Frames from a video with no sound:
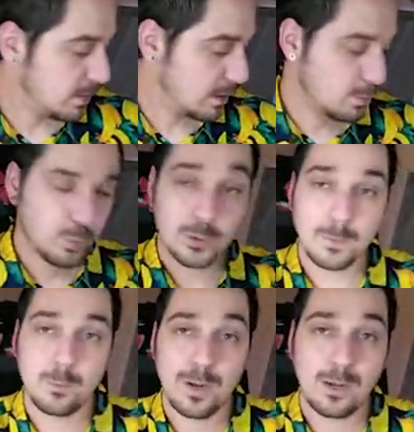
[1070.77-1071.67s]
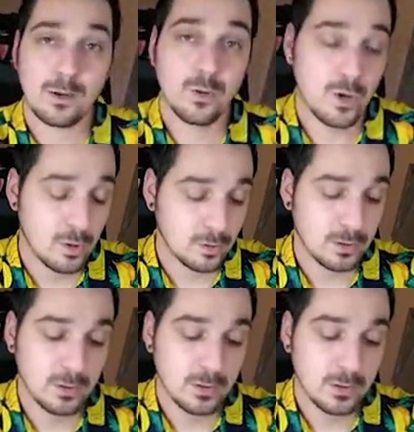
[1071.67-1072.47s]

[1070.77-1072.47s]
Let's pull a prank on all